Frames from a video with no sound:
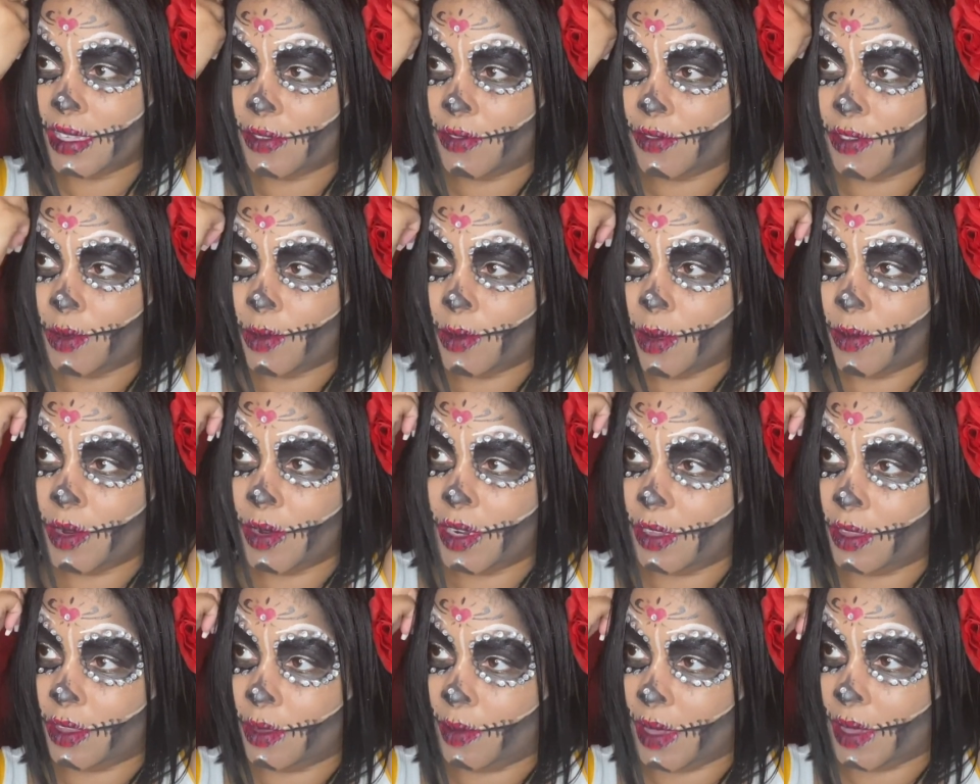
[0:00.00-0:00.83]
If you remember
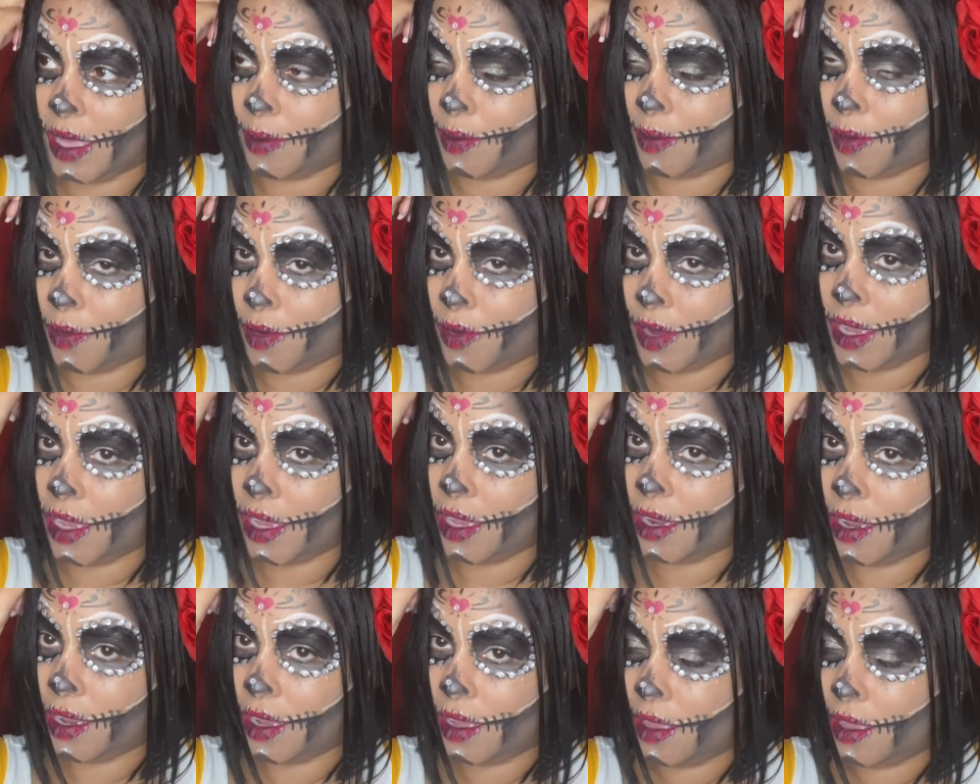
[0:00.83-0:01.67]
during the Black
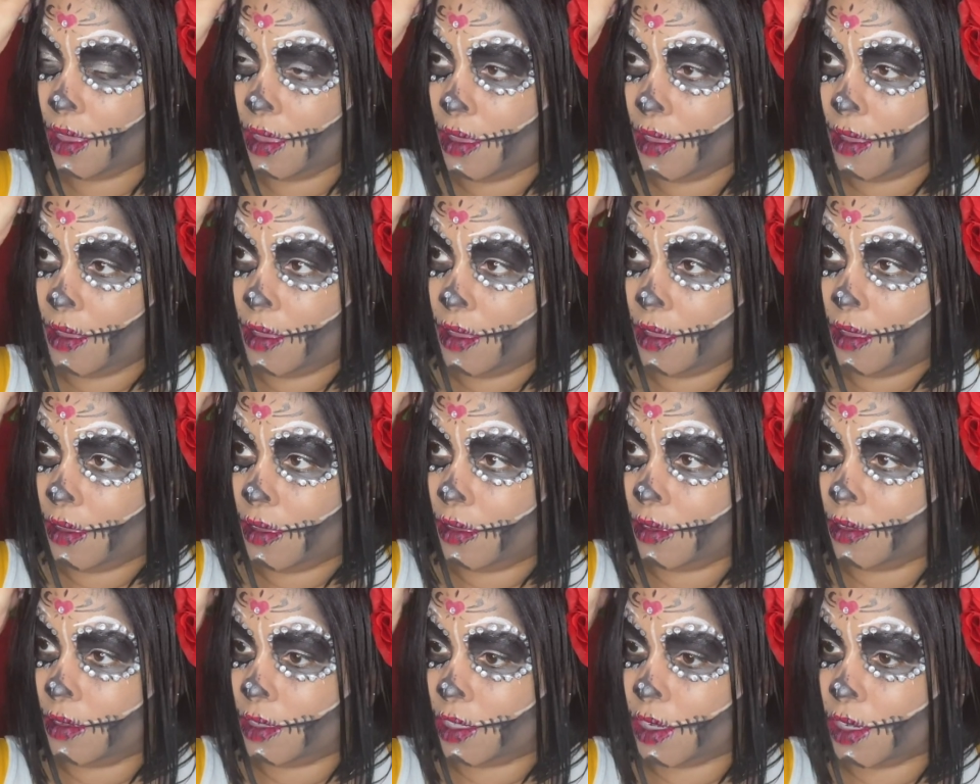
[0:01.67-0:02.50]
Parade,
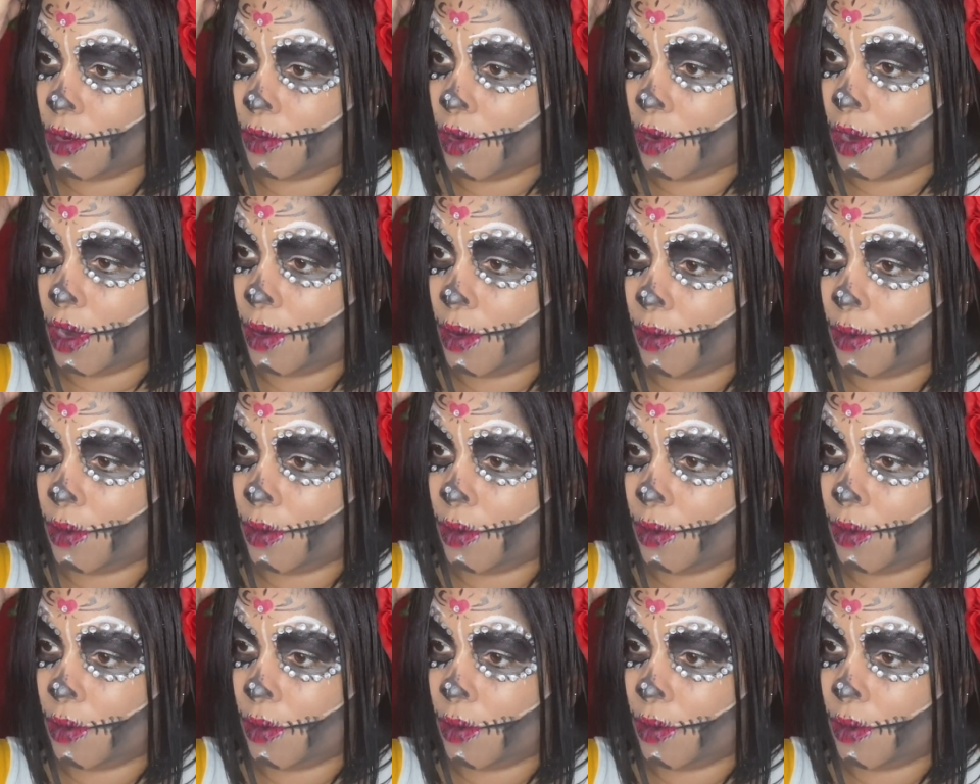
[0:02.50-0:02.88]
Gerard